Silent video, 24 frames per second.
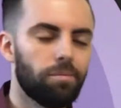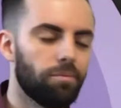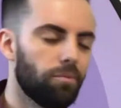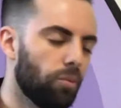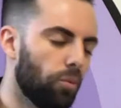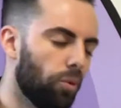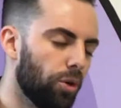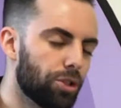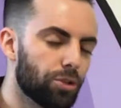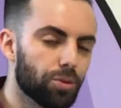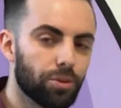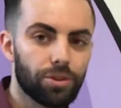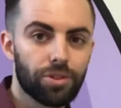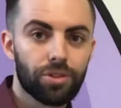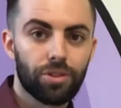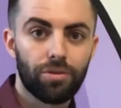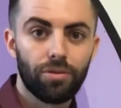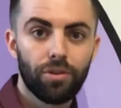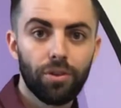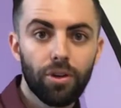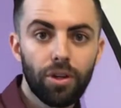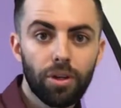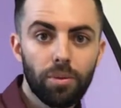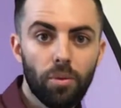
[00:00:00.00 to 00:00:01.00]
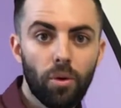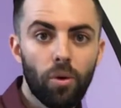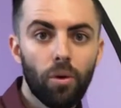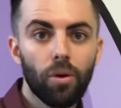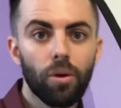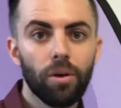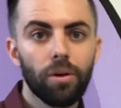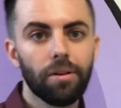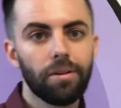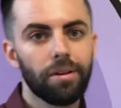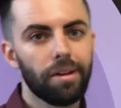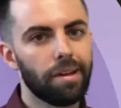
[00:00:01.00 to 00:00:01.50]
which one's converting
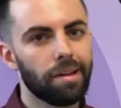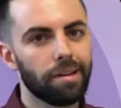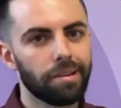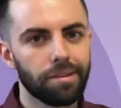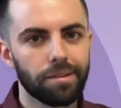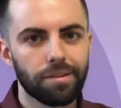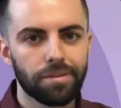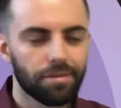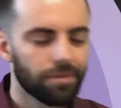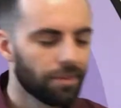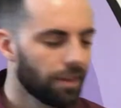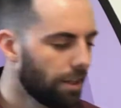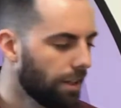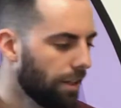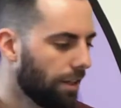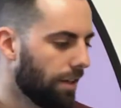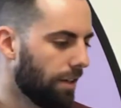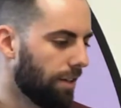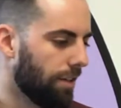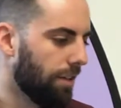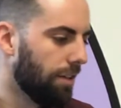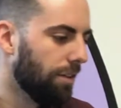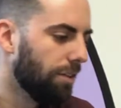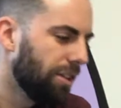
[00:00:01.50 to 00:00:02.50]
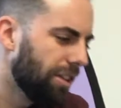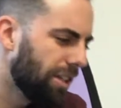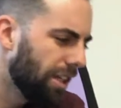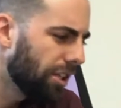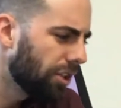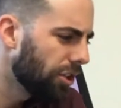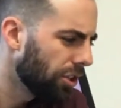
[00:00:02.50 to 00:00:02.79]
more, and get